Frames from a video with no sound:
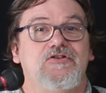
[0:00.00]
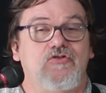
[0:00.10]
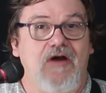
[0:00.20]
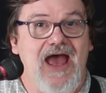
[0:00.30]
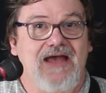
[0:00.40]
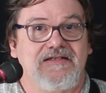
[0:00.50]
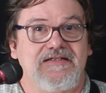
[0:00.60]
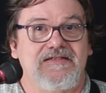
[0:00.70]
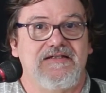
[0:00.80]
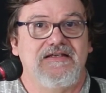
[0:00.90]

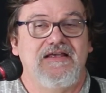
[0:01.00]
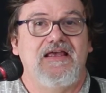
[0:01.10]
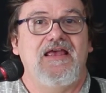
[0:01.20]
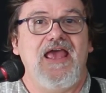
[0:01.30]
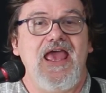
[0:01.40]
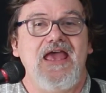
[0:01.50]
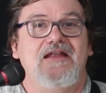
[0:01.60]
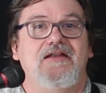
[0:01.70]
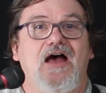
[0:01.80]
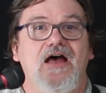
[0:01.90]
tracks.
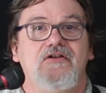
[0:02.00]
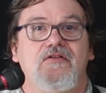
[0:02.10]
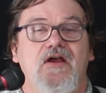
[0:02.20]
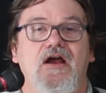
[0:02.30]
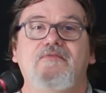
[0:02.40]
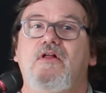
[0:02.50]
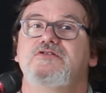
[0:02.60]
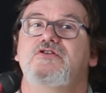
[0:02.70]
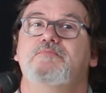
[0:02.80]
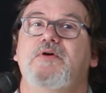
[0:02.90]
And under there, I've also